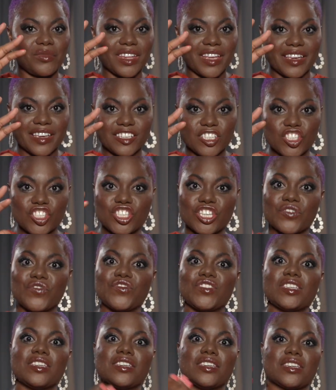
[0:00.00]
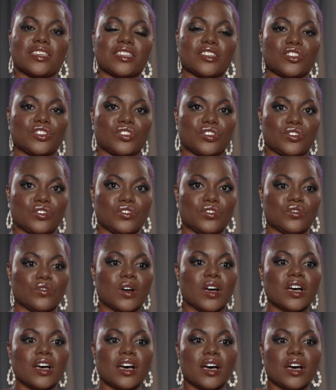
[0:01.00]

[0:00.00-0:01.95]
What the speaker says: and shifting into